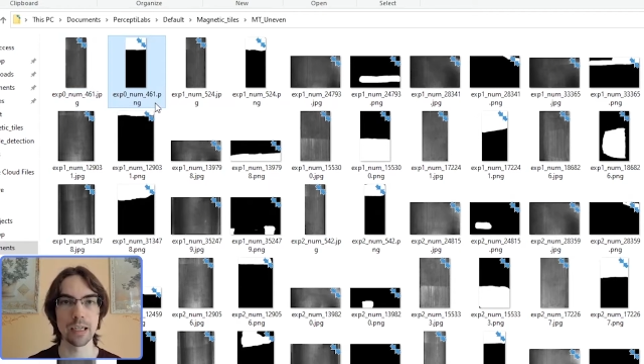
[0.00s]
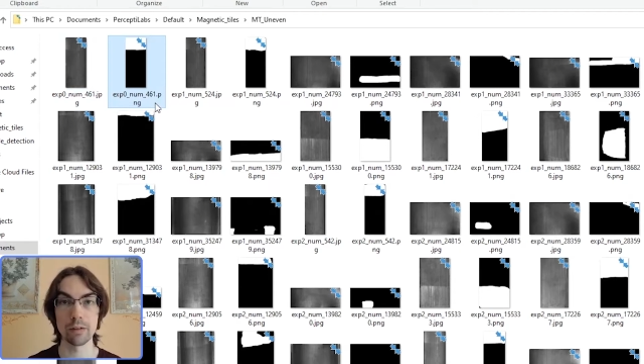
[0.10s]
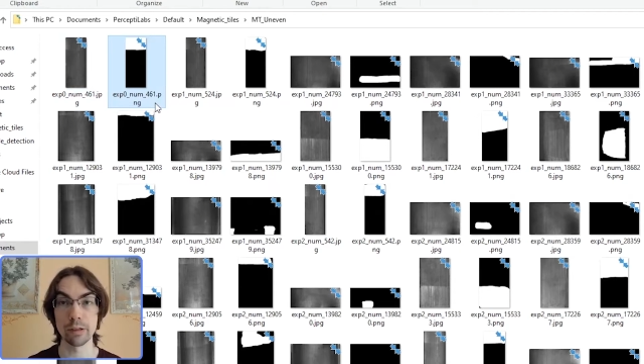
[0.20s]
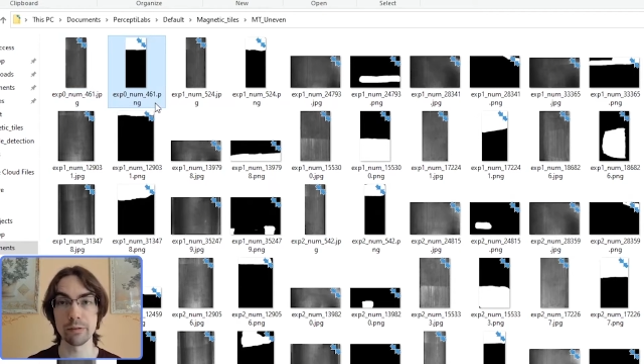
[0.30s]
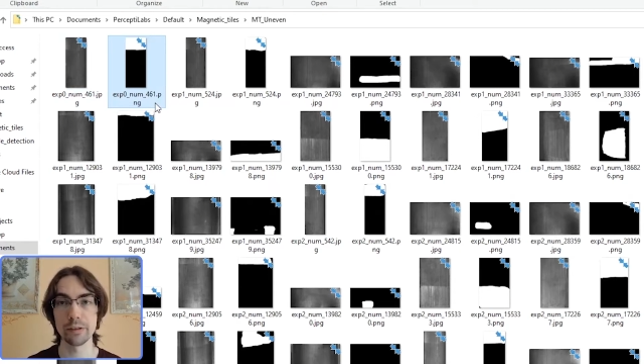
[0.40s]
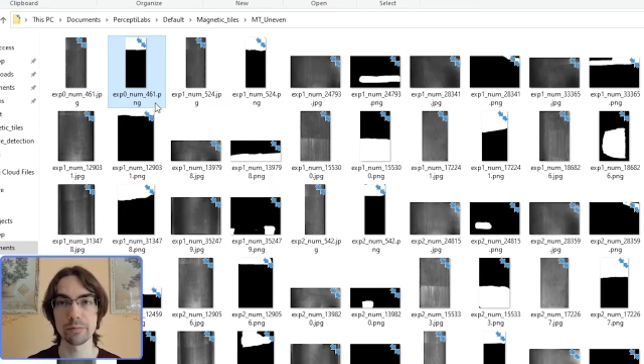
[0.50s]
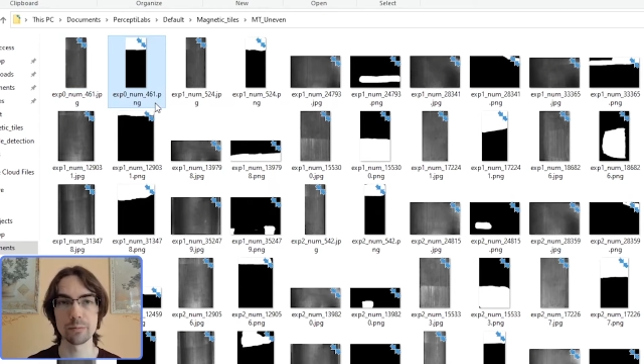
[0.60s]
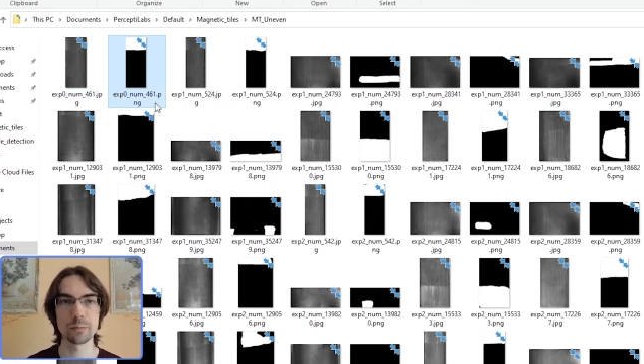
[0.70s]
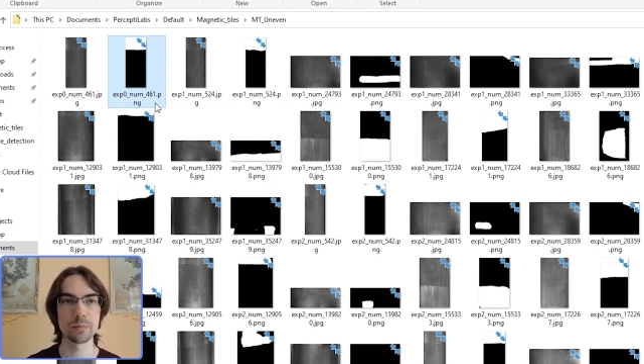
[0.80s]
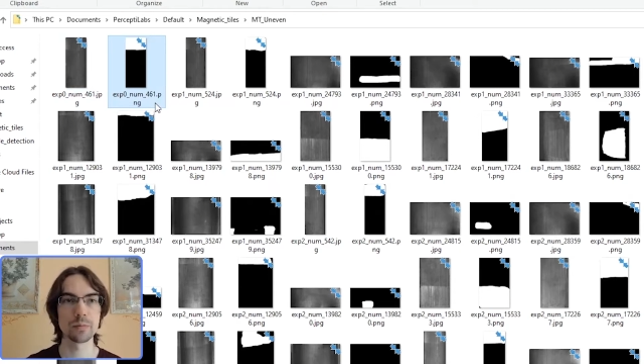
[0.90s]
However,
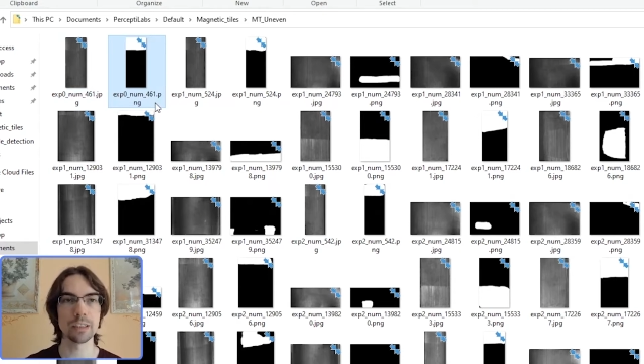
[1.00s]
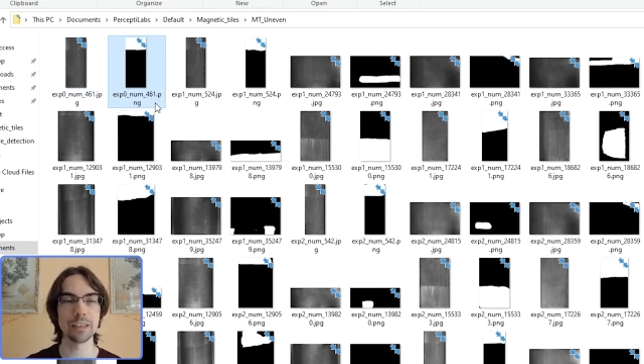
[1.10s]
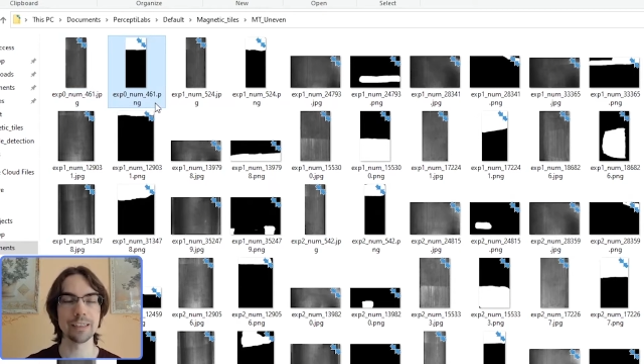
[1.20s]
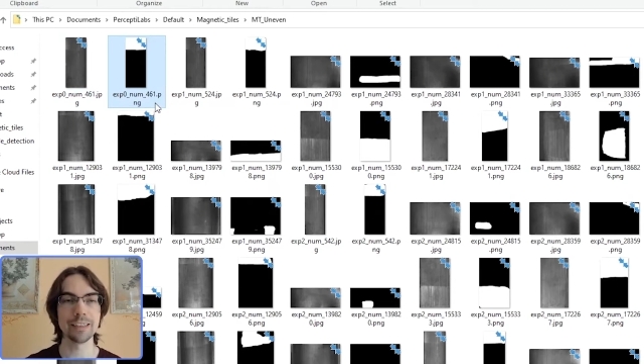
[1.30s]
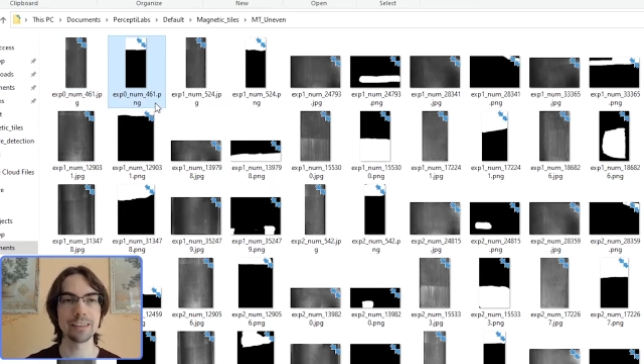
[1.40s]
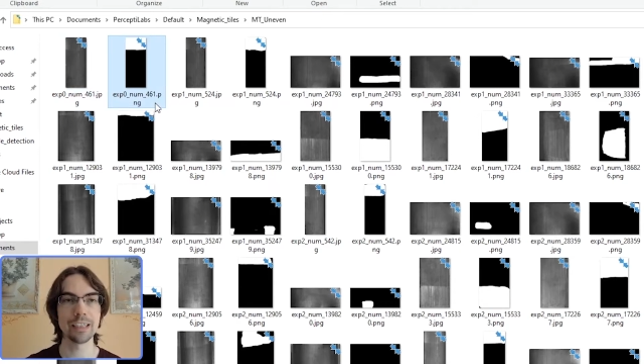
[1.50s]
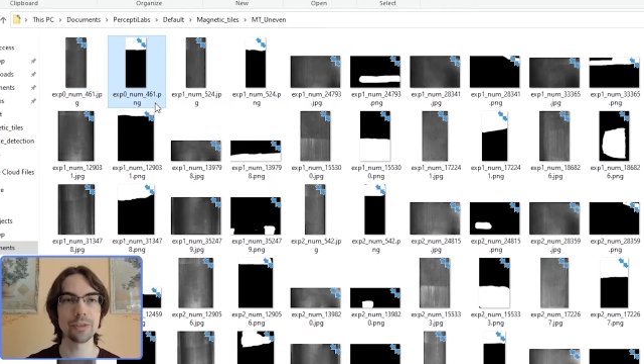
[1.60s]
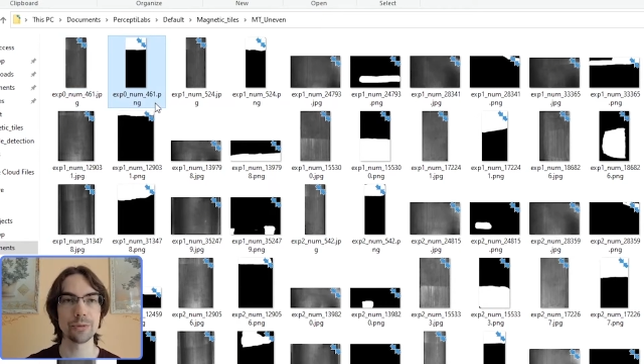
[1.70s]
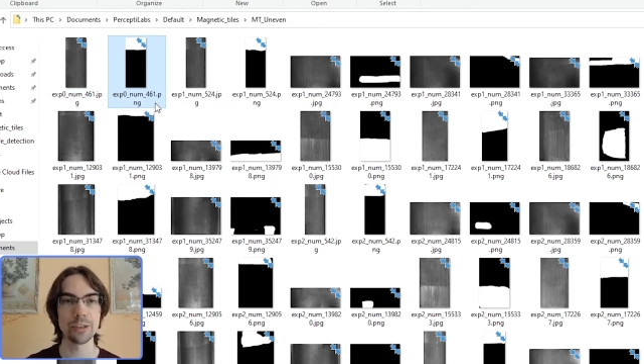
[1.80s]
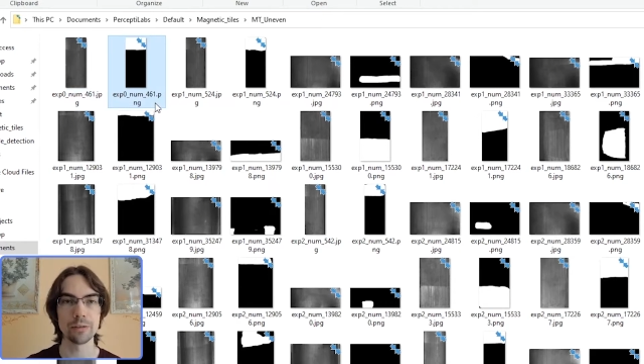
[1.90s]
in this
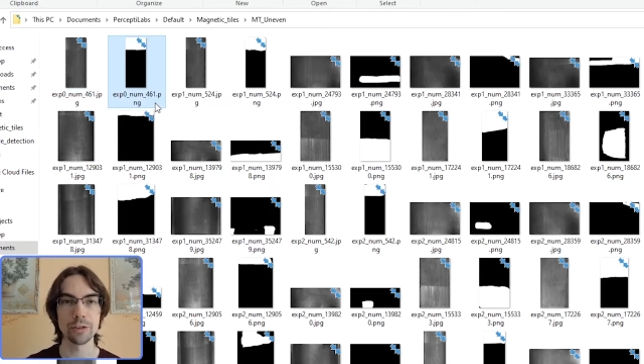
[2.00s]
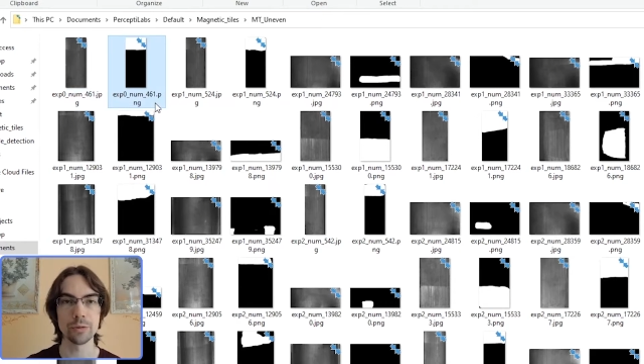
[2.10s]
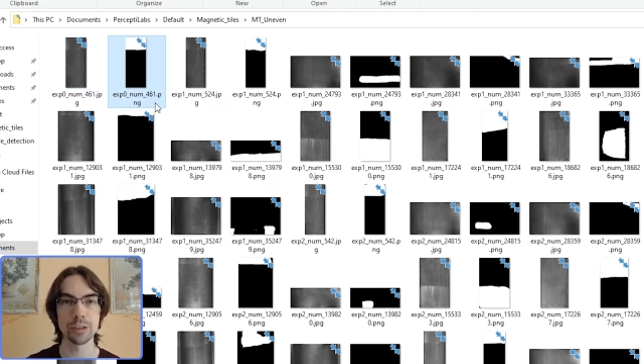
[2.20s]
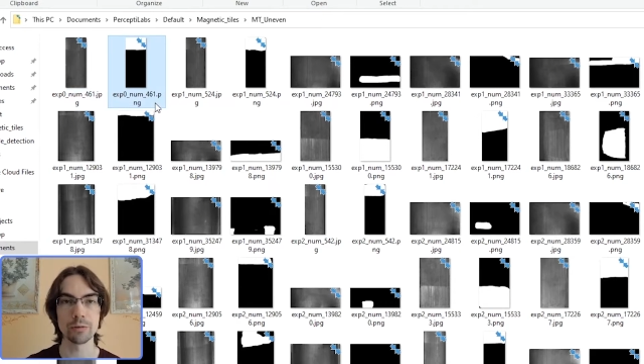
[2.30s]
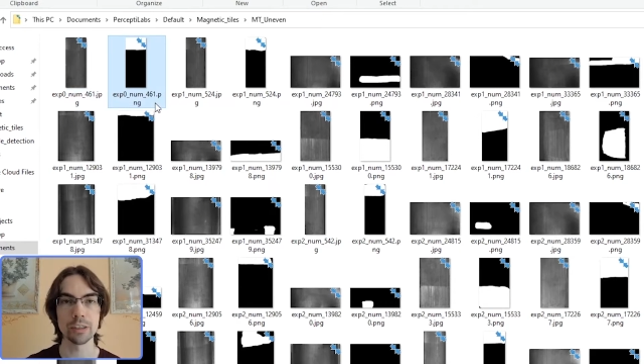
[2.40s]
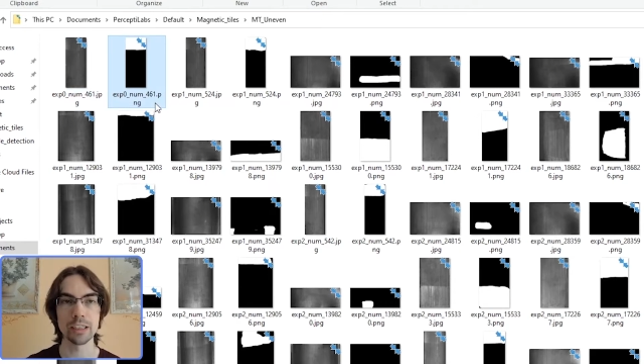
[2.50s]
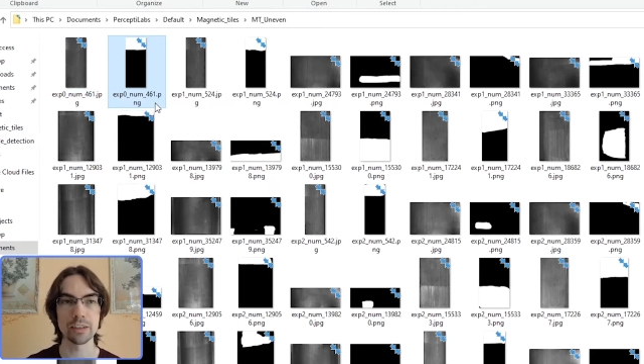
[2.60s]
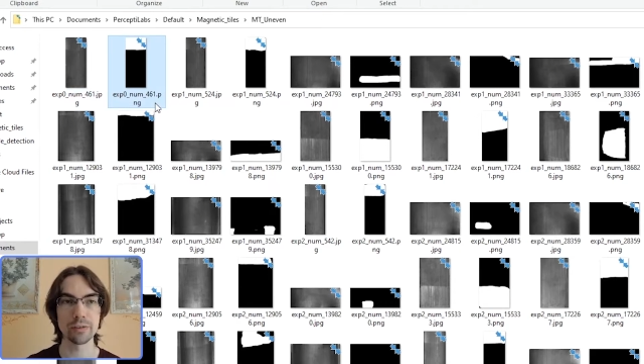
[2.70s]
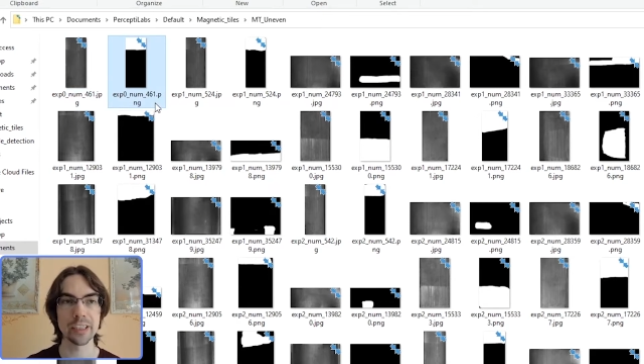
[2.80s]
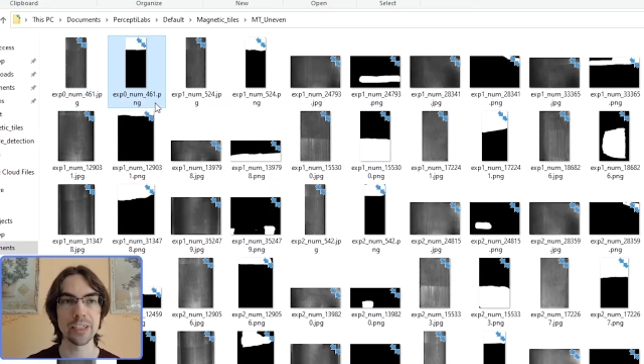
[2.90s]
case we're doing only
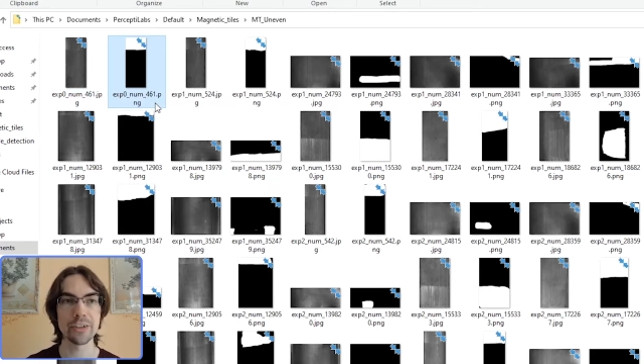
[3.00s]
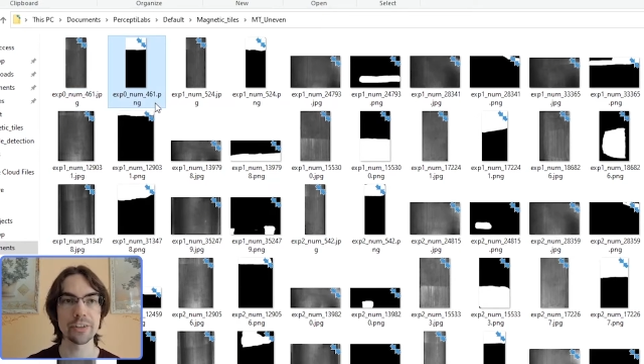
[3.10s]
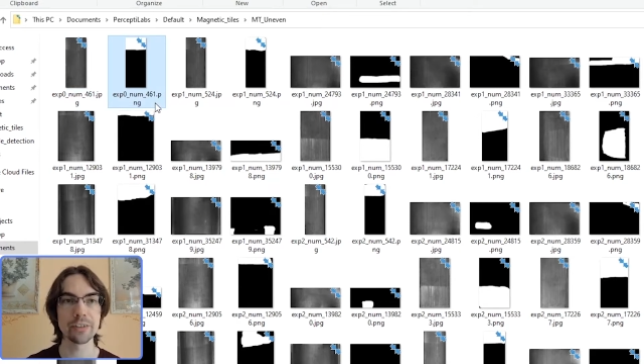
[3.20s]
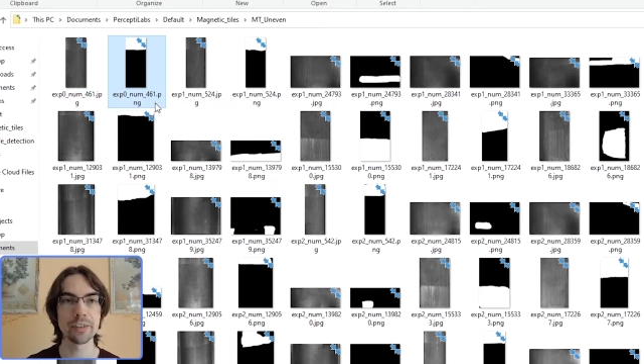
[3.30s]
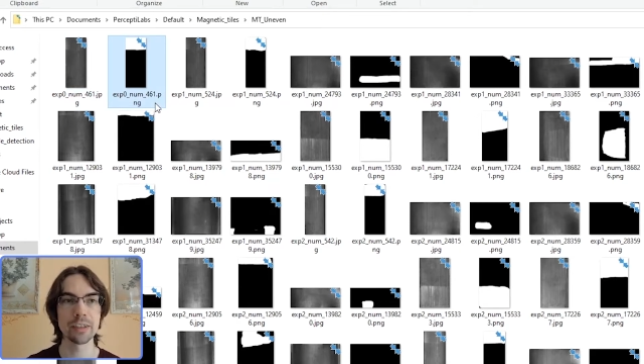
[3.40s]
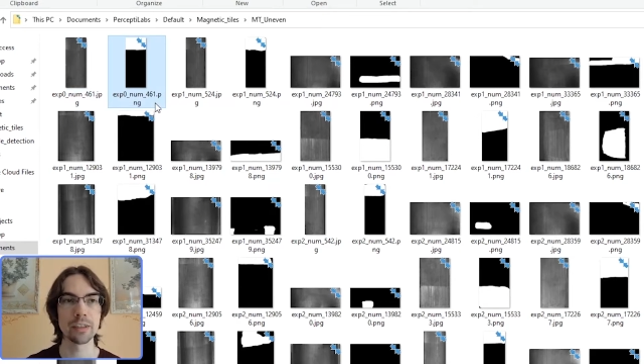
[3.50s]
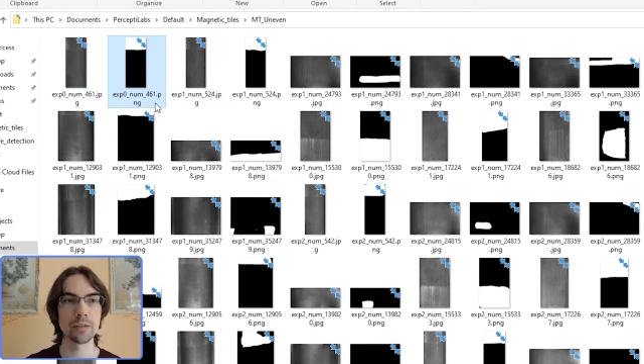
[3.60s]
classification,